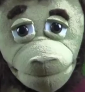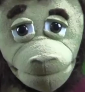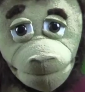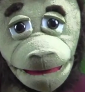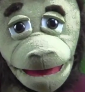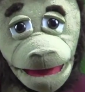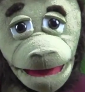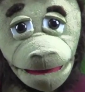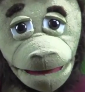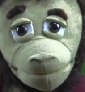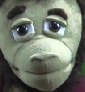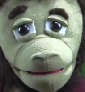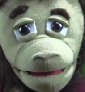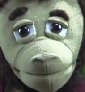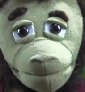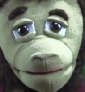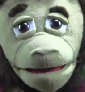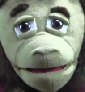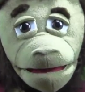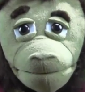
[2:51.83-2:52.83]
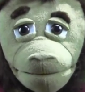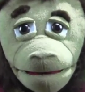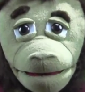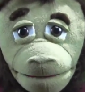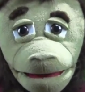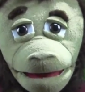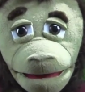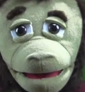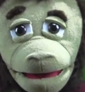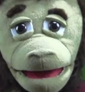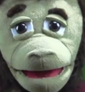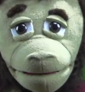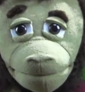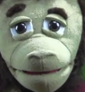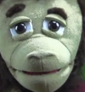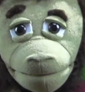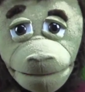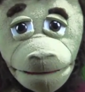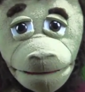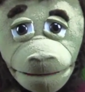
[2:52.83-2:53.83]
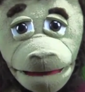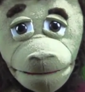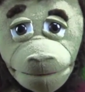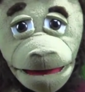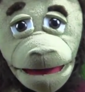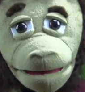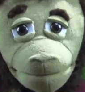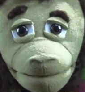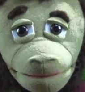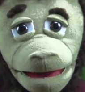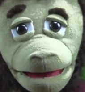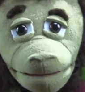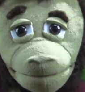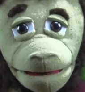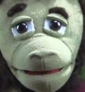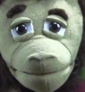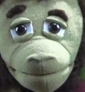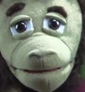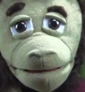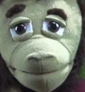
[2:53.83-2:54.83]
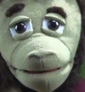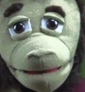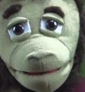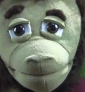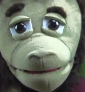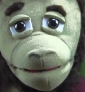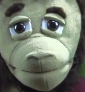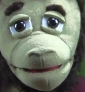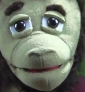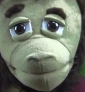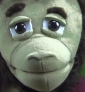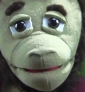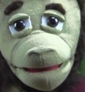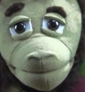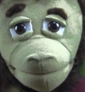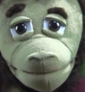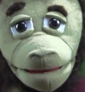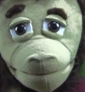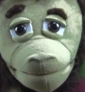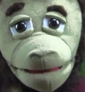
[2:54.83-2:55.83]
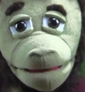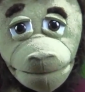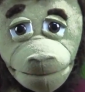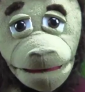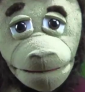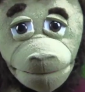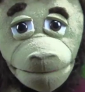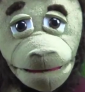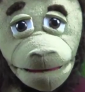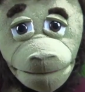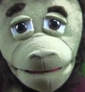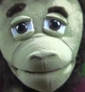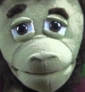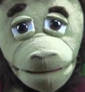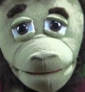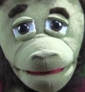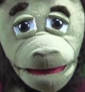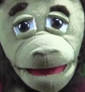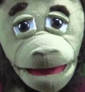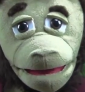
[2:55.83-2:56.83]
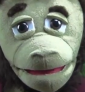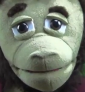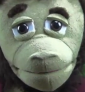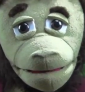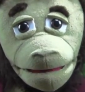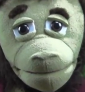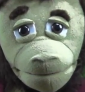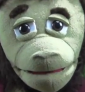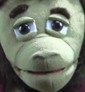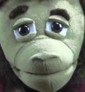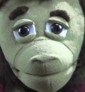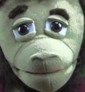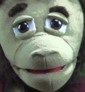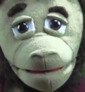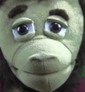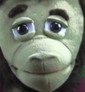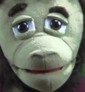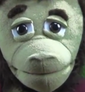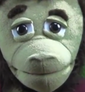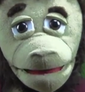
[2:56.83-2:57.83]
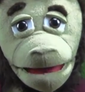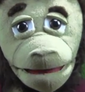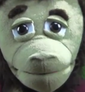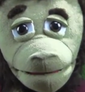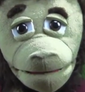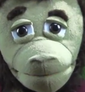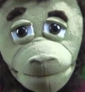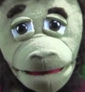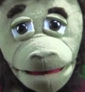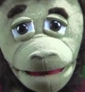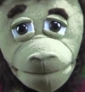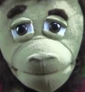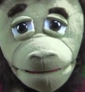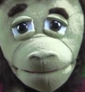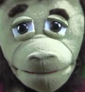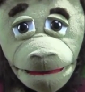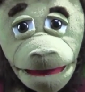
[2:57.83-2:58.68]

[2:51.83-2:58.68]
Here's a quick summary. The IRS planned to open tax season on January 22nd, but was delayed by the U.S.